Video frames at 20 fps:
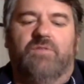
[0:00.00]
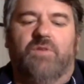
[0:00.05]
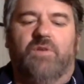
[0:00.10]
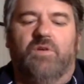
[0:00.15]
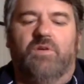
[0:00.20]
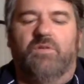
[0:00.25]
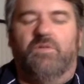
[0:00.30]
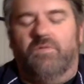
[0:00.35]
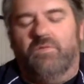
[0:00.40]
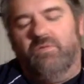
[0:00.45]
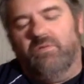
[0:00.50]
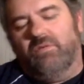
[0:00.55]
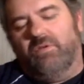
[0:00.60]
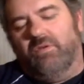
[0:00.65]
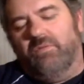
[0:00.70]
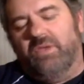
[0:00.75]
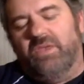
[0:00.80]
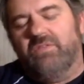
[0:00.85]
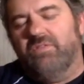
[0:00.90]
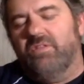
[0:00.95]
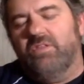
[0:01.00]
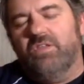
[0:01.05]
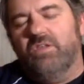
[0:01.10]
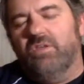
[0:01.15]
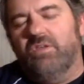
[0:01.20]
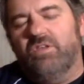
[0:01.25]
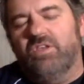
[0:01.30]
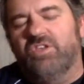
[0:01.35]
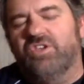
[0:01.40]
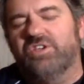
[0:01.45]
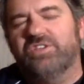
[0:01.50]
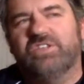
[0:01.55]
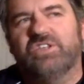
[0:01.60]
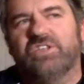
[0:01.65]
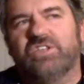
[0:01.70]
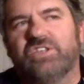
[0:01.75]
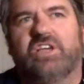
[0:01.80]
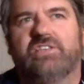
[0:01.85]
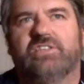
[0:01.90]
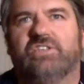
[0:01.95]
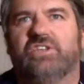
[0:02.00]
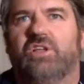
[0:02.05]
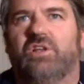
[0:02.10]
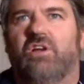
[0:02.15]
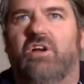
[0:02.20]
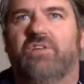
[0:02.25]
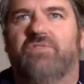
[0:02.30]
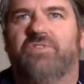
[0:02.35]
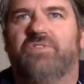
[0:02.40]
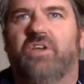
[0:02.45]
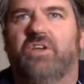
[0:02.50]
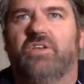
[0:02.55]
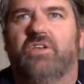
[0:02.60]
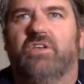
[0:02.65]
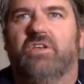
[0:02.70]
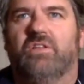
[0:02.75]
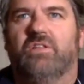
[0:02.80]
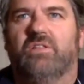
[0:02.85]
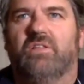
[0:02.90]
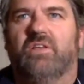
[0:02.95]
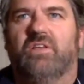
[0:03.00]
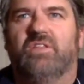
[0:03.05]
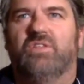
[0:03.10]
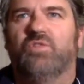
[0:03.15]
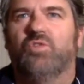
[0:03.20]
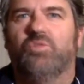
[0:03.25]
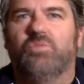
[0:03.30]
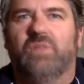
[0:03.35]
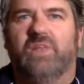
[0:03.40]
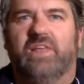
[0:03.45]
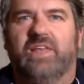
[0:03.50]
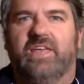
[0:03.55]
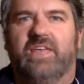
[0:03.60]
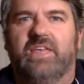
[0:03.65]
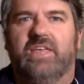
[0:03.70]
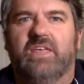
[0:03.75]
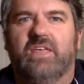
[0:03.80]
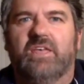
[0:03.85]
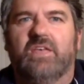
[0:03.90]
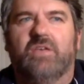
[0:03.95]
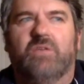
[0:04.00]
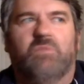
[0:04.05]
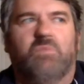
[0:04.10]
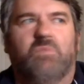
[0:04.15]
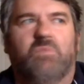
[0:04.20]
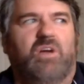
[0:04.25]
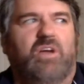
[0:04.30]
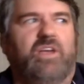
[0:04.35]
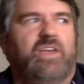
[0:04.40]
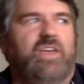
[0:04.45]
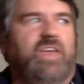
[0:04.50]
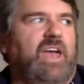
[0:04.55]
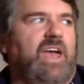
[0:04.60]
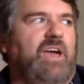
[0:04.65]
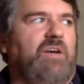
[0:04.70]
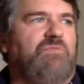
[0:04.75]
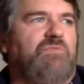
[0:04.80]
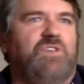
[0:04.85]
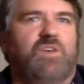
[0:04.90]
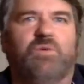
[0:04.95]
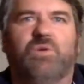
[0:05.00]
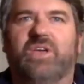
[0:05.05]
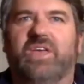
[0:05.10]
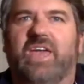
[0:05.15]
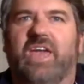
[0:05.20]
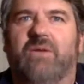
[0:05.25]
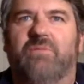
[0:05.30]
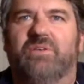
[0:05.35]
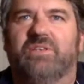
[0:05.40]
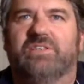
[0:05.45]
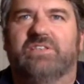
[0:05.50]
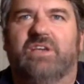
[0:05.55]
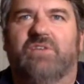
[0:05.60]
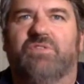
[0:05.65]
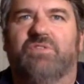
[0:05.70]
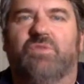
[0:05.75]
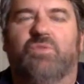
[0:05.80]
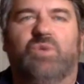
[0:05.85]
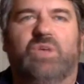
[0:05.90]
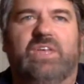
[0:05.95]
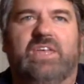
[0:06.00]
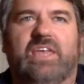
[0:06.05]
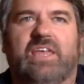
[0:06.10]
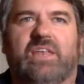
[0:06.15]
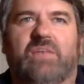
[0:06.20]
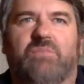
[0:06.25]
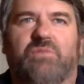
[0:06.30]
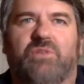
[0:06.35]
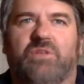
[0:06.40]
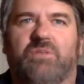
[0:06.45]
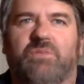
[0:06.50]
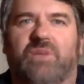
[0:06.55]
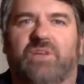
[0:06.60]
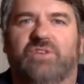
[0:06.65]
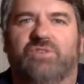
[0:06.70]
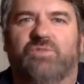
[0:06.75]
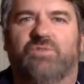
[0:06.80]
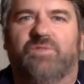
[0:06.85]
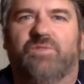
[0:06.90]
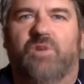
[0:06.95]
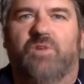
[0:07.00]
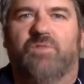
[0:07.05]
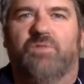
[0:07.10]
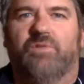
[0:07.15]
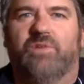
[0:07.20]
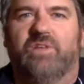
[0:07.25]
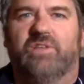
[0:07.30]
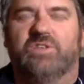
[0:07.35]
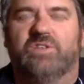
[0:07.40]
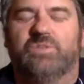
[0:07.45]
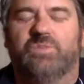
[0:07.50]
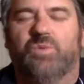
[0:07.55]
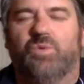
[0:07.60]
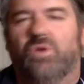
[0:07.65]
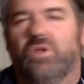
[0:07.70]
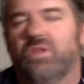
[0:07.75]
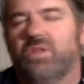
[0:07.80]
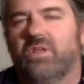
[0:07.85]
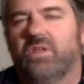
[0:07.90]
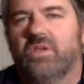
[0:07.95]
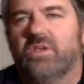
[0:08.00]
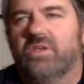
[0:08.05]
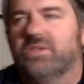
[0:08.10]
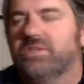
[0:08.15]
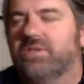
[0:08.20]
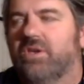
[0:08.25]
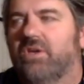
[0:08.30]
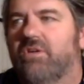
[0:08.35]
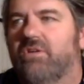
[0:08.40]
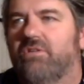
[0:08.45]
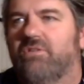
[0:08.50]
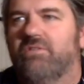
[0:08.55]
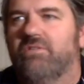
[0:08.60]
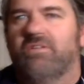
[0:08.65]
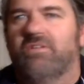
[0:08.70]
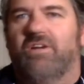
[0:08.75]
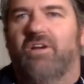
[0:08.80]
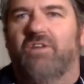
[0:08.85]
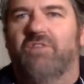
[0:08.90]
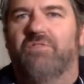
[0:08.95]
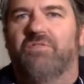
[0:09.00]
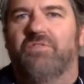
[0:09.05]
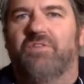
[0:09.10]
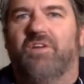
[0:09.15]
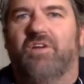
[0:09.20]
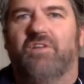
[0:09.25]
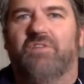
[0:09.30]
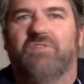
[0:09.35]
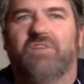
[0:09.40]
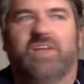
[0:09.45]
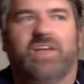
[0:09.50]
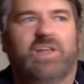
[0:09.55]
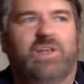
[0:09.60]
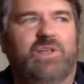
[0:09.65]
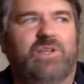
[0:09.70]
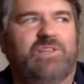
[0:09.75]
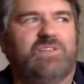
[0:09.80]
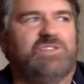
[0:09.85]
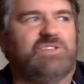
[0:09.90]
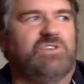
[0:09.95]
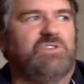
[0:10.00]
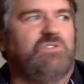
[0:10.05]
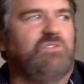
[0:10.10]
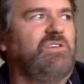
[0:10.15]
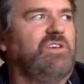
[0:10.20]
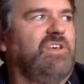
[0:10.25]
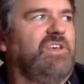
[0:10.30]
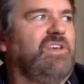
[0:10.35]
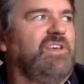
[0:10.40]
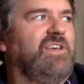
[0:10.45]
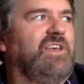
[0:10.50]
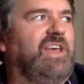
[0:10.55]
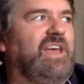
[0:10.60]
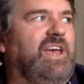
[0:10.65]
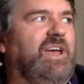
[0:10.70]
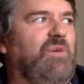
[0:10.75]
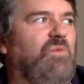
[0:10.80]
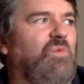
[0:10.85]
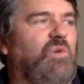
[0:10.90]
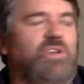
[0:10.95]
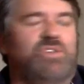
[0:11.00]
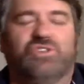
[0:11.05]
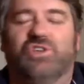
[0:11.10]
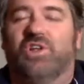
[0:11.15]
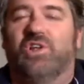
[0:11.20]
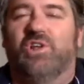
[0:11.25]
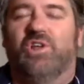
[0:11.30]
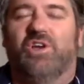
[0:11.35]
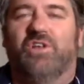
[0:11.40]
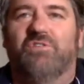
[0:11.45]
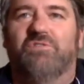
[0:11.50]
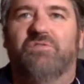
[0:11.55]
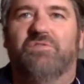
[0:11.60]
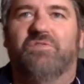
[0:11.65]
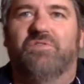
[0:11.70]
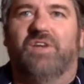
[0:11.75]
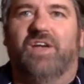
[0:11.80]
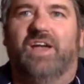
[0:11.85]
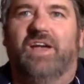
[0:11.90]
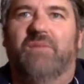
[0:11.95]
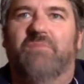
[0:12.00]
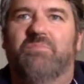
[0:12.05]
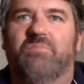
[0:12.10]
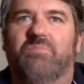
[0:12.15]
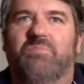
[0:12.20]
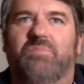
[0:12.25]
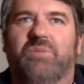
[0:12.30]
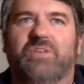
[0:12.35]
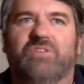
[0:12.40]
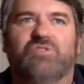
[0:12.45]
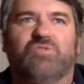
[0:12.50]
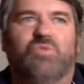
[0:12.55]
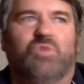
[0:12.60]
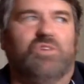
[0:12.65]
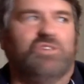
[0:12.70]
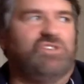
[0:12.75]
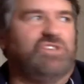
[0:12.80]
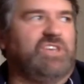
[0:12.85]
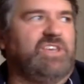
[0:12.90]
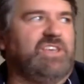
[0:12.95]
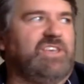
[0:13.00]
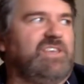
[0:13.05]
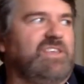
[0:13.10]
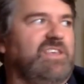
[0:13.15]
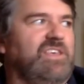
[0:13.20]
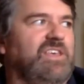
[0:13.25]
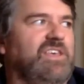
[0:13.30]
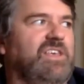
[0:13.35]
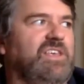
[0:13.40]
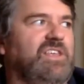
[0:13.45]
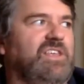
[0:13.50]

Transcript: for, I mean, you, you just adjust your life, don't you? Like normally my, uh, viewing habits over the weekend pretty much revolve around sport. So I've, I've, uh, learnt to, uh, watch a lot of um, binge watching